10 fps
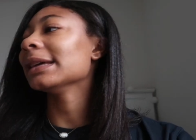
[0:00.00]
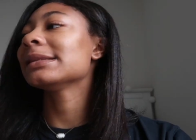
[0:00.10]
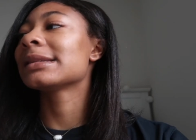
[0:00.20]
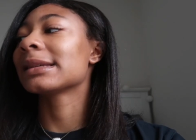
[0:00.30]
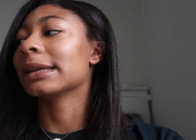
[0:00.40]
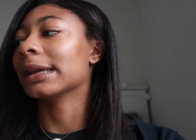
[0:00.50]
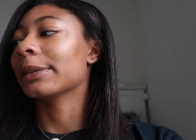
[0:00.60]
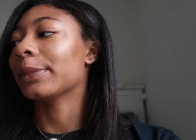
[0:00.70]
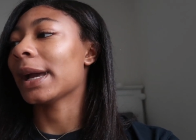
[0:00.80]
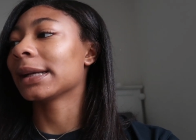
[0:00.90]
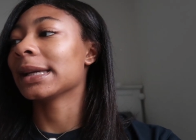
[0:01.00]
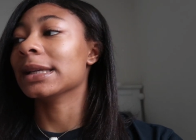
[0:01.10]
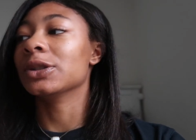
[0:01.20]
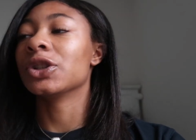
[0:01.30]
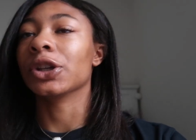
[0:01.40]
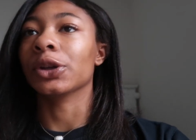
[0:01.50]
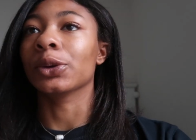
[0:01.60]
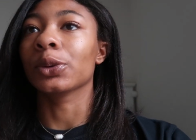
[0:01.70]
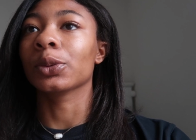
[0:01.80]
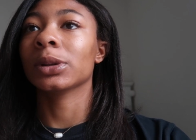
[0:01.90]
Let's get back
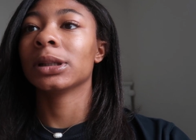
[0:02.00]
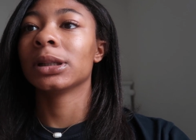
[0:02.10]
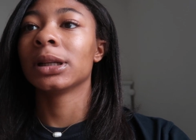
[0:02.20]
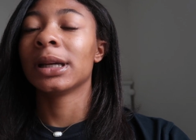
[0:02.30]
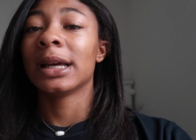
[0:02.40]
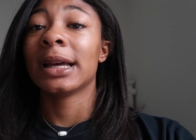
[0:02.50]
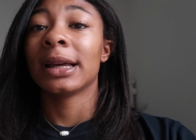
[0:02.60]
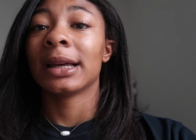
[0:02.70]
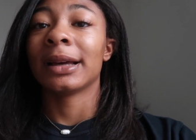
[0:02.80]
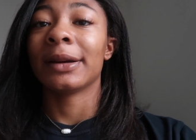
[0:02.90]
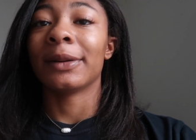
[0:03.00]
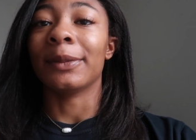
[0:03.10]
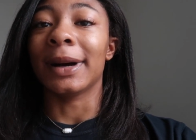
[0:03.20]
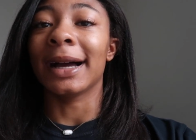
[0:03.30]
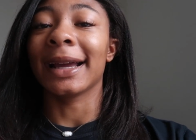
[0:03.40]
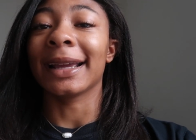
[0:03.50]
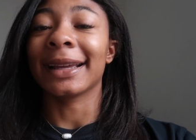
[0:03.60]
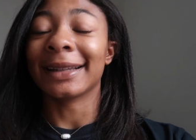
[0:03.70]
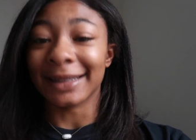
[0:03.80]
into my